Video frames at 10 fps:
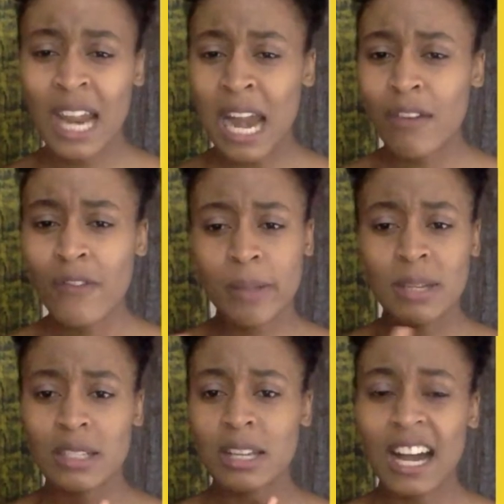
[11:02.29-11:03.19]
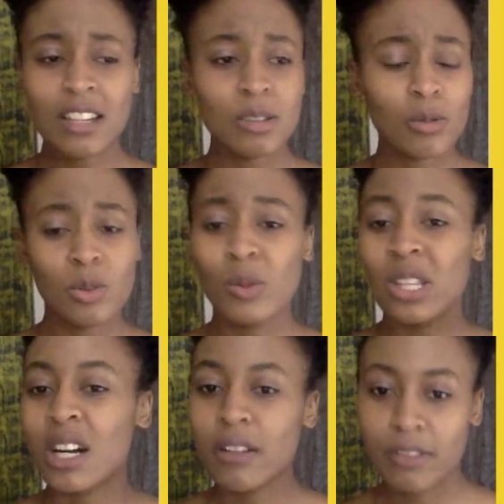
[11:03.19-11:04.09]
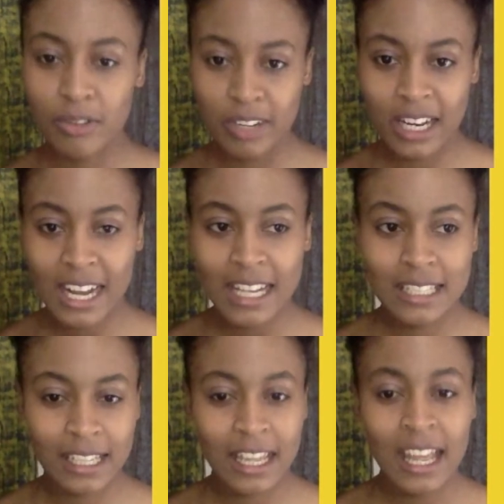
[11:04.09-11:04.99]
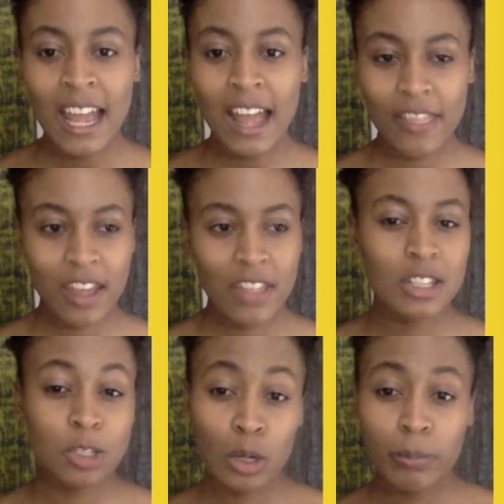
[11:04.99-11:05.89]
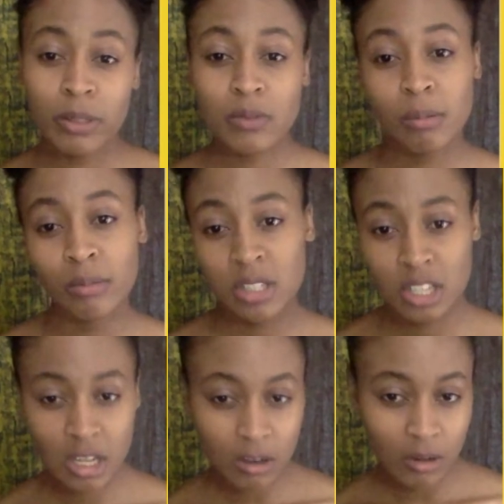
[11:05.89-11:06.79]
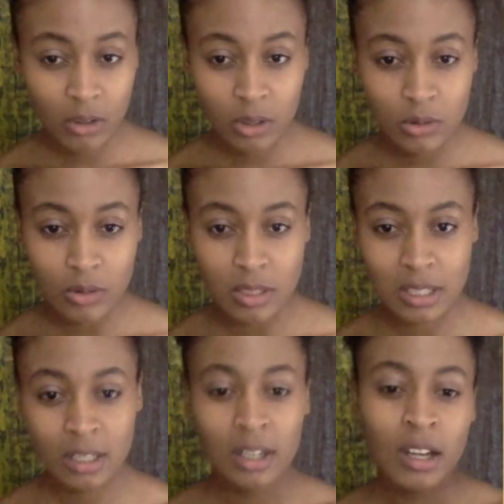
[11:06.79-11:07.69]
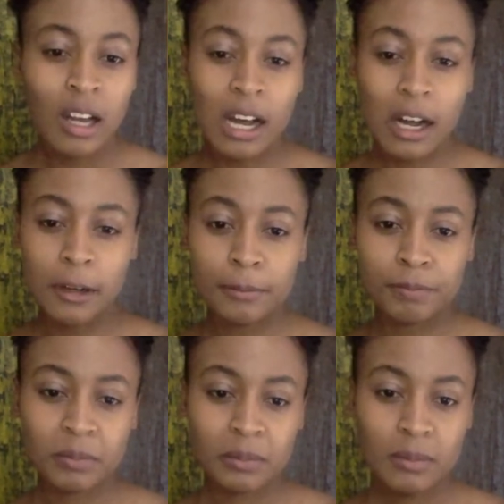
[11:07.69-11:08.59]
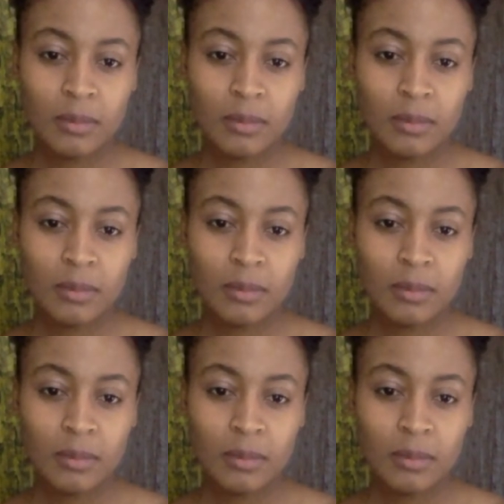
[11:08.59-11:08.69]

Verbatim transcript: we carried them into adulthood without even realizing, and then they stop us from reaching our goals. Um,